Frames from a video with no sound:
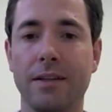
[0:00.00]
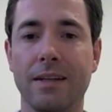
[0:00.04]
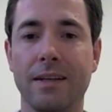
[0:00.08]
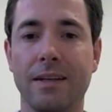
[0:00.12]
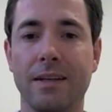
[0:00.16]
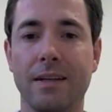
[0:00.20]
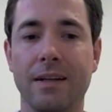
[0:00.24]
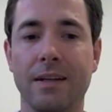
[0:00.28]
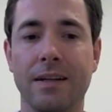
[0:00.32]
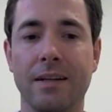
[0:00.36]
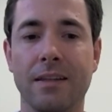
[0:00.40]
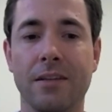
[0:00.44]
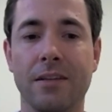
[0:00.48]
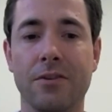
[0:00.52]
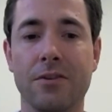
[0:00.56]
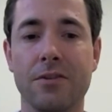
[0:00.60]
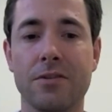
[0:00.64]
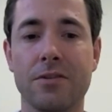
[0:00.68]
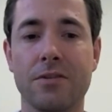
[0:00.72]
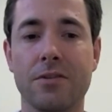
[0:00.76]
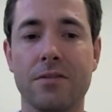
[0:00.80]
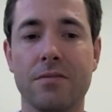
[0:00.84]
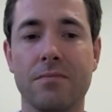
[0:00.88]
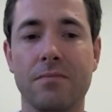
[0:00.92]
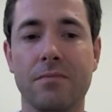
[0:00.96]
And the
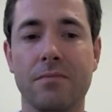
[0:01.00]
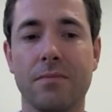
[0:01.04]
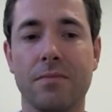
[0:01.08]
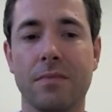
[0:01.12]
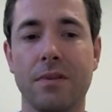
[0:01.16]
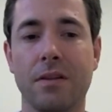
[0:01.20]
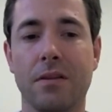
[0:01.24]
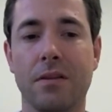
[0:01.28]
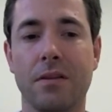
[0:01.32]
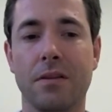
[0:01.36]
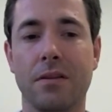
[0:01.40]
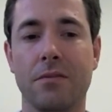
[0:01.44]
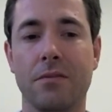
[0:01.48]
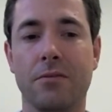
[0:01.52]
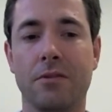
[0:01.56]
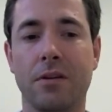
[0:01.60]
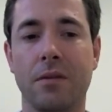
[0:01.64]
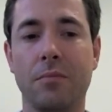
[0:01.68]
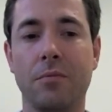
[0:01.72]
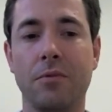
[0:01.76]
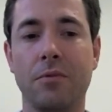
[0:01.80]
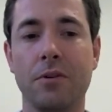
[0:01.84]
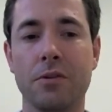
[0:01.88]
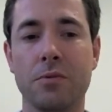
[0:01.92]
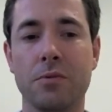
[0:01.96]

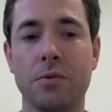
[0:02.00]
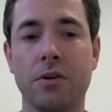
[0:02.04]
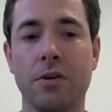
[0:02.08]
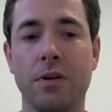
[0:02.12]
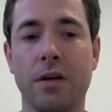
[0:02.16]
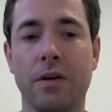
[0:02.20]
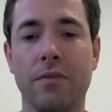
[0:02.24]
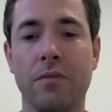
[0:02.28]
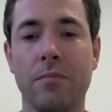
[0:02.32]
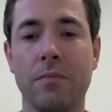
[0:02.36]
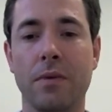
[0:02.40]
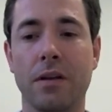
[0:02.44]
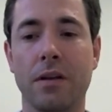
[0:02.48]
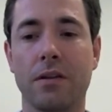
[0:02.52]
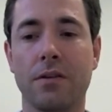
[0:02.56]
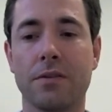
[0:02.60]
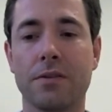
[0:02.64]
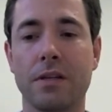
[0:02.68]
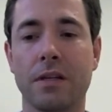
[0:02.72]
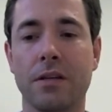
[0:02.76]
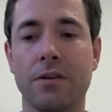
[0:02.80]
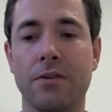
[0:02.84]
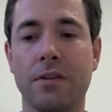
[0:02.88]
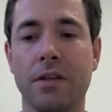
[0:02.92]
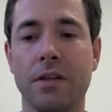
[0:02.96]
trouble is when you have a medical
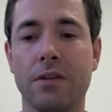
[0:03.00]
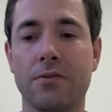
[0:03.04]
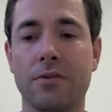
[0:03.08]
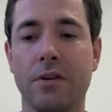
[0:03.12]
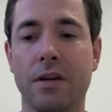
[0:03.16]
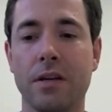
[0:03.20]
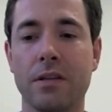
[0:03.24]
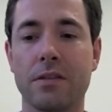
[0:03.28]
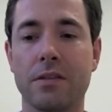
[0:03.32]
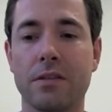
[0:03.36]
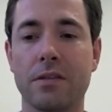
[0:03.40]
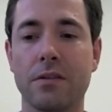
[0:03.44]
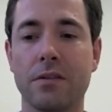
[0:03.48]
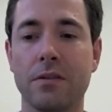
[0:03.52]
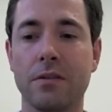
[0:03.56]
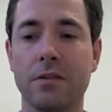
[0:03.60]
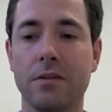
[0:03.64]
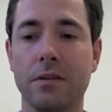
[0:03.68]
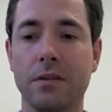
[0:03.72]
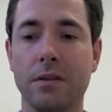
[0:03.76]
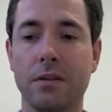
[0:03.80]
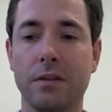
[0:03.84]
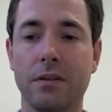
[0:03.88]
center that tries to